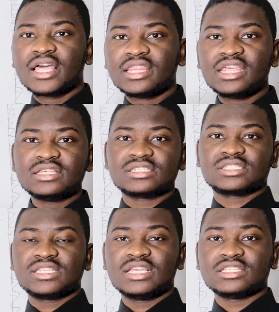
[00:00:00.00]

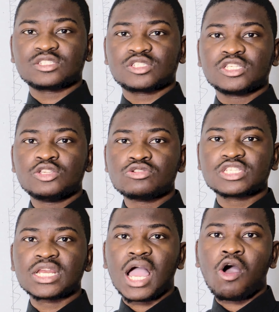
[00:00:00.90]
these things
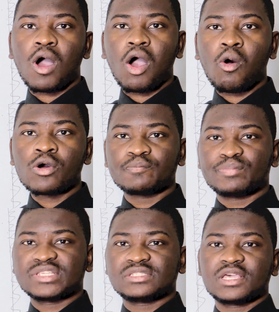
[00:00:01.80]
using our own
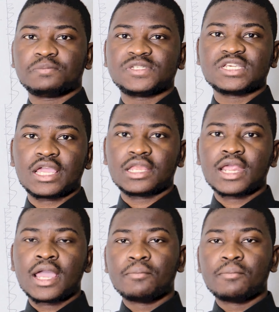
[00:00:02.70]
perception,